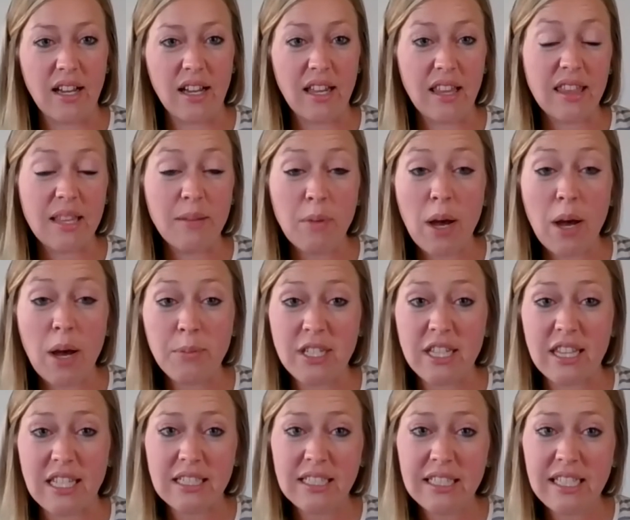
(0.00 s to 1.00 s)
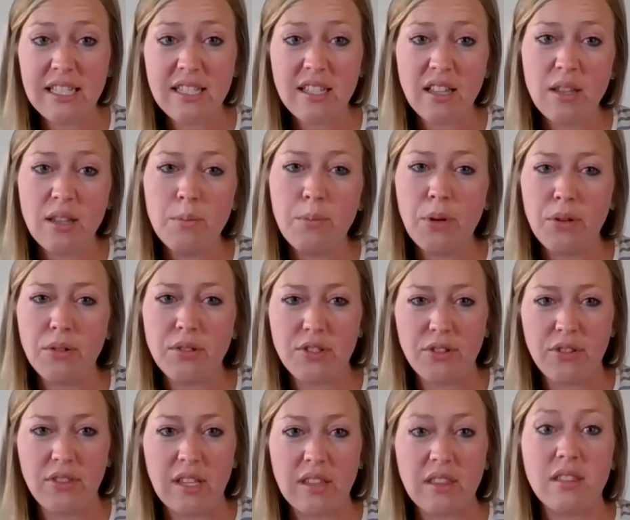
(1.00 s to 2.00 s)
them up to the cleats on the boat so
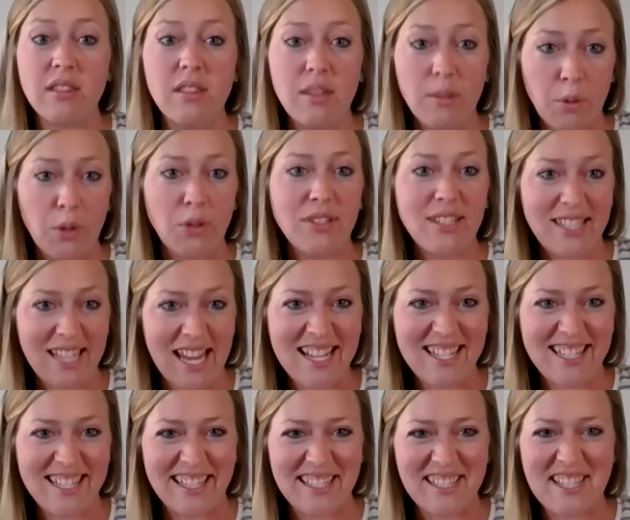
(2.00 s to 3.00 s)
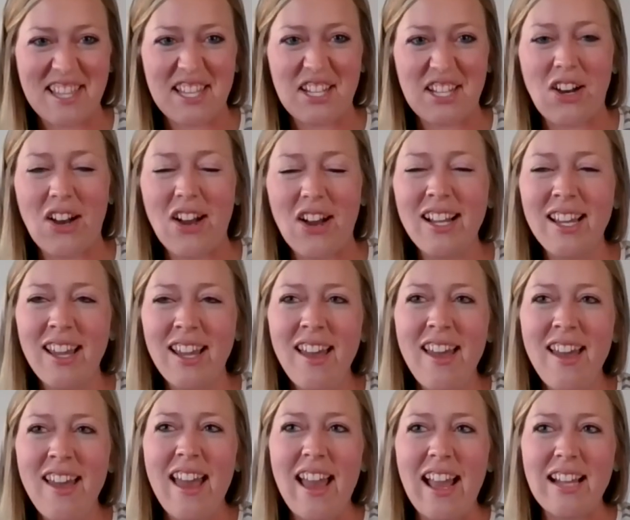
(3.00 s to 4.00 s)
that the boat stays against the dock.
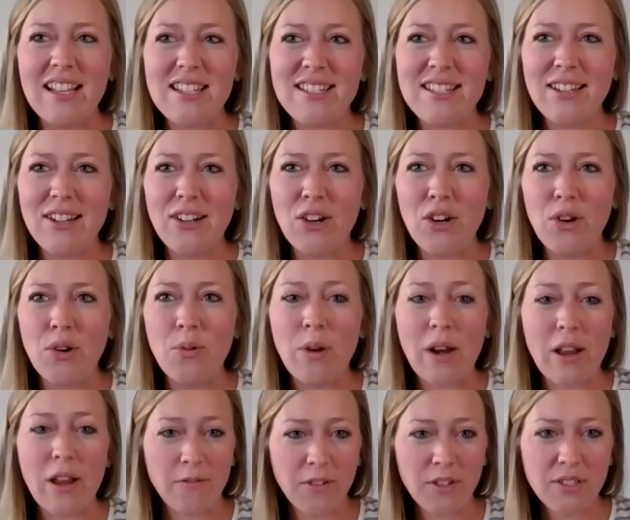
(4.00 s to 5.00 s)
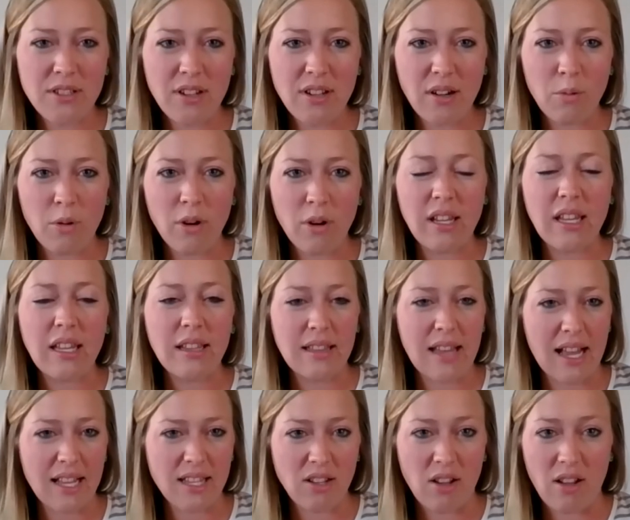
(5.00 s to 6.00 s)
And so when I first started working,
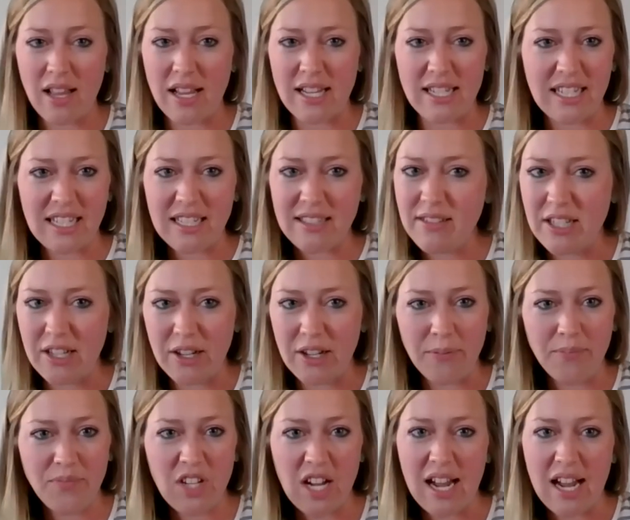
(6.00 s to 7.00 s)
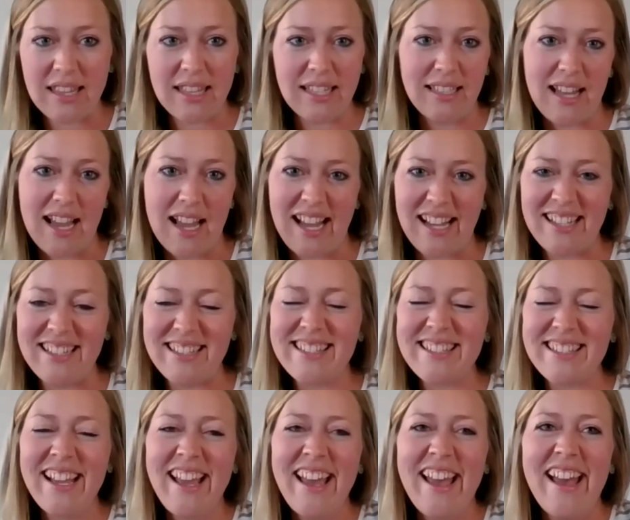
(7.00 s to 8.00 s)
that's all I did, you know, tied the lines.
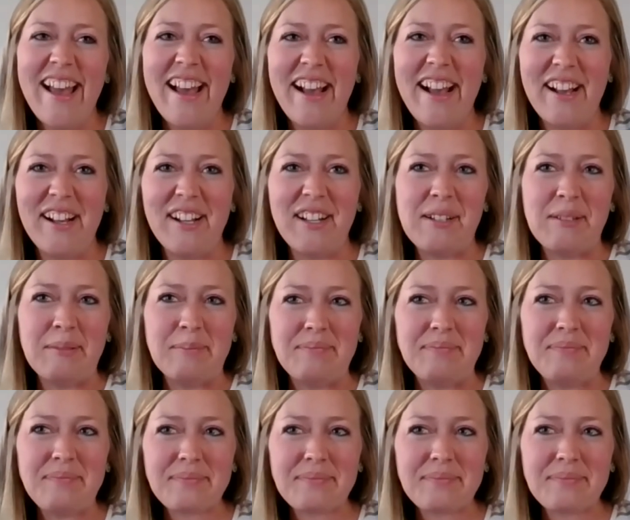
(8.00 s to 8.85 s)
And